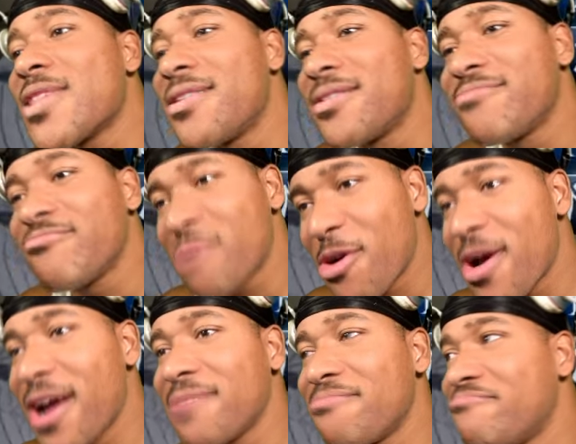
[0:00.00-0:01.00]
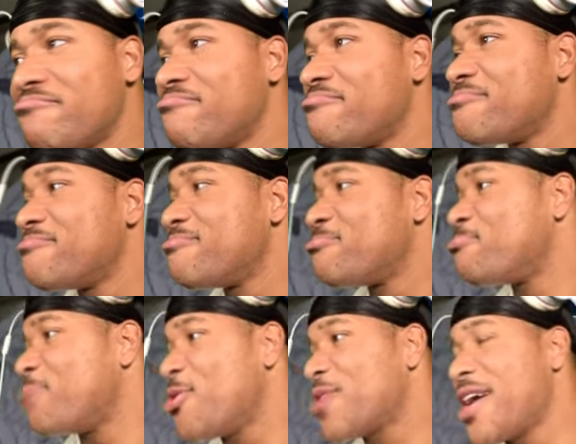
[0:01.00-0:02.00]
All right.
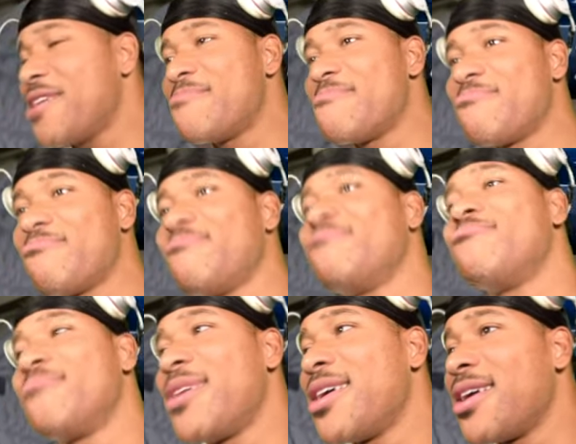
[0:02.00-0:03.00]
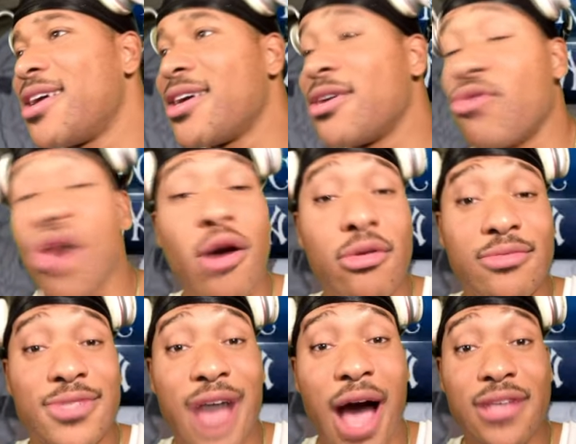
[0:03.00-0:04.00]
Okay. Well,
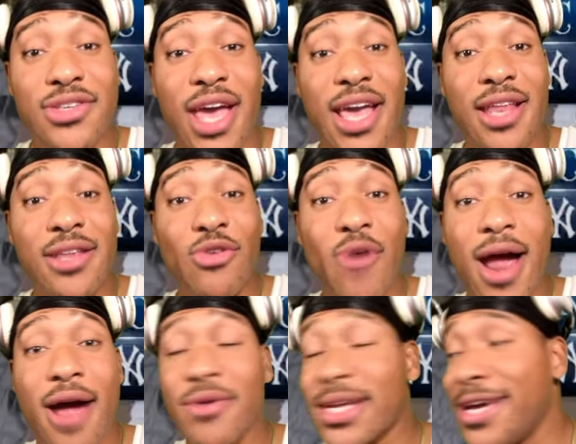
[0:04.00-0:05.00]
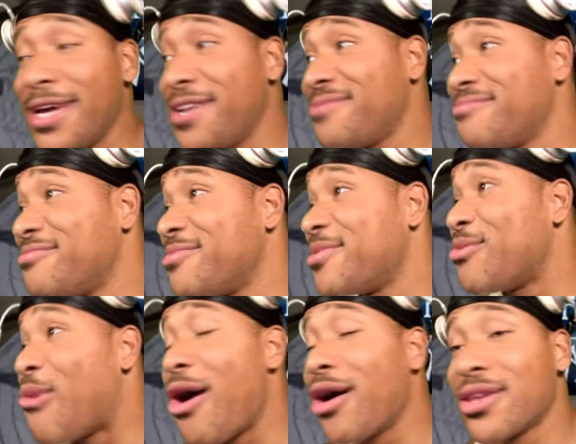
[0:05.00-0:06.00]
Sox gained ground again.
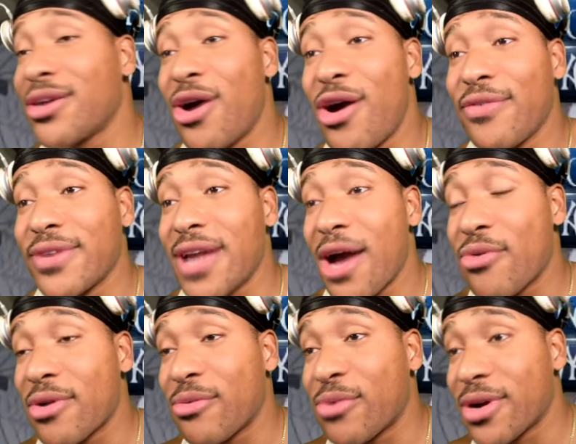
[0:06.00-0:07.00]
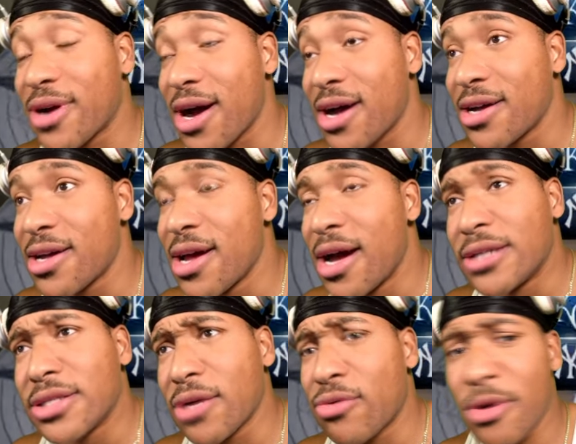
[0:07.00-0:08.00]
Walked it off, and now we're I
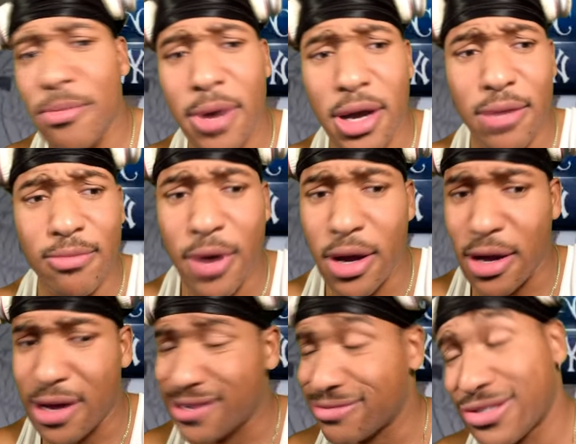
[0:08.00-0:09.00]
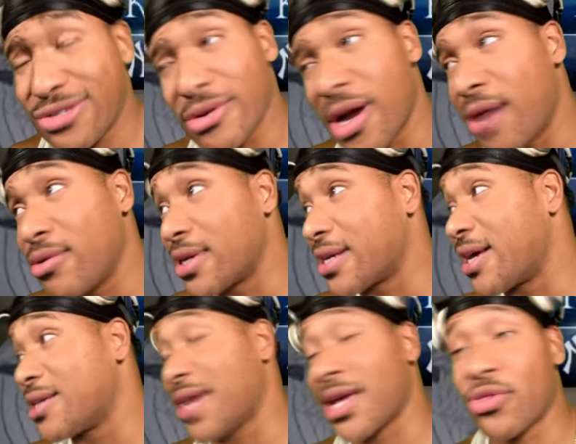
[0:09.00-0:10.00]
think we're I want to
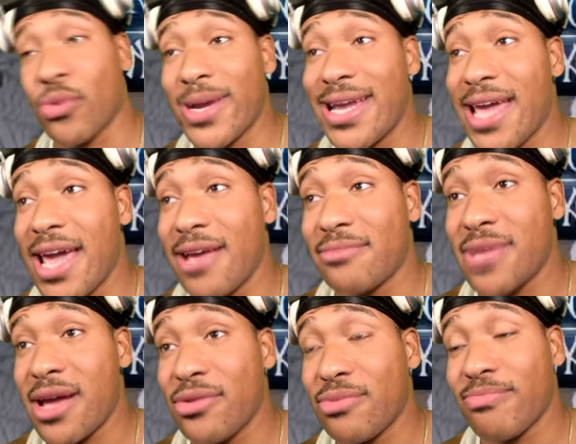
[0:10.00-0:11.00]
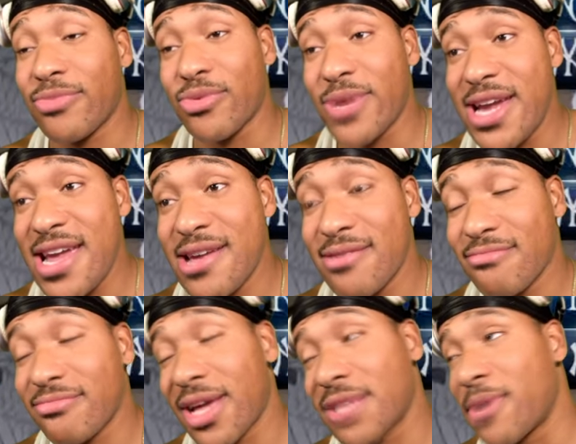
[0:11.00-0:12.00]
guess like three games now. Three?
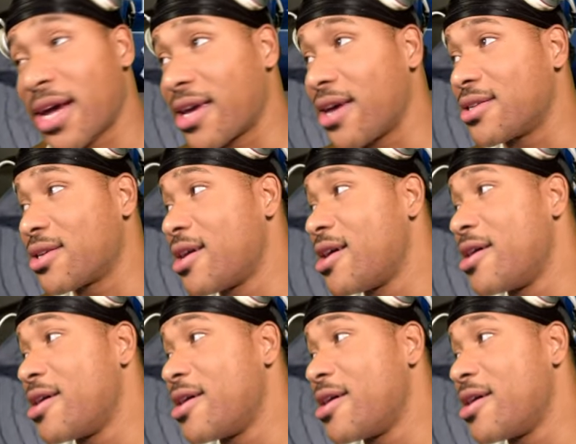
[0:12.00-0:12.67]
That's my guess.